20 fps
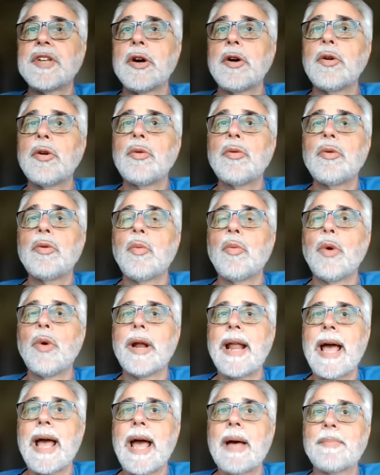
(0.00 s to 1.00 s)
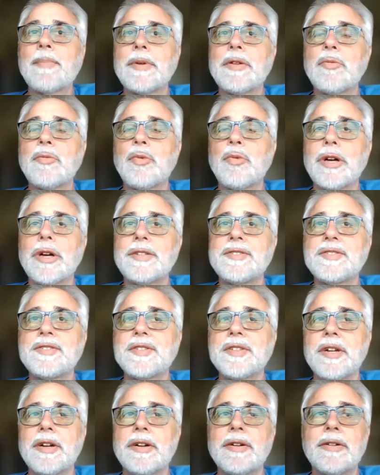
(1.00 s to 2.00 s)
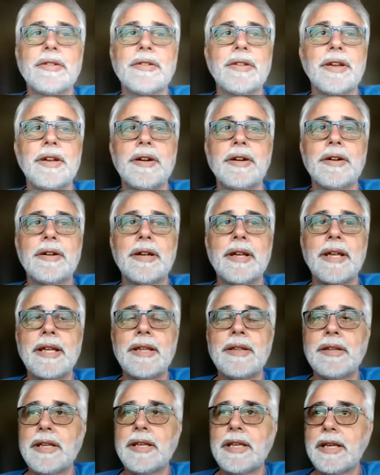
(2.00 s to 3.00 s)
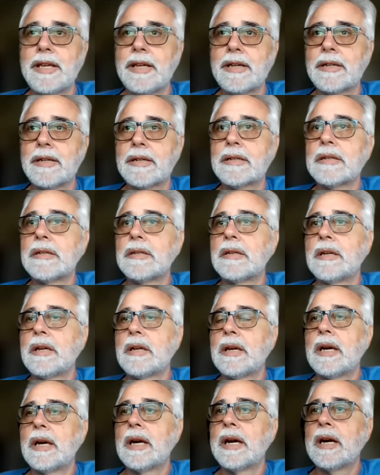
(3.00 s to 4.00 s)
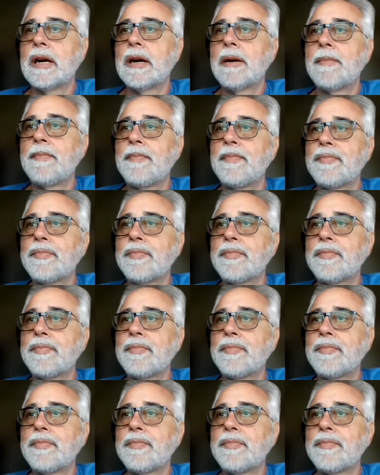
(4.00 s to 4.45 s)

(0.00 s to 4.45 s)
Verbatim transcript: Um, so what happened was earlier in the year,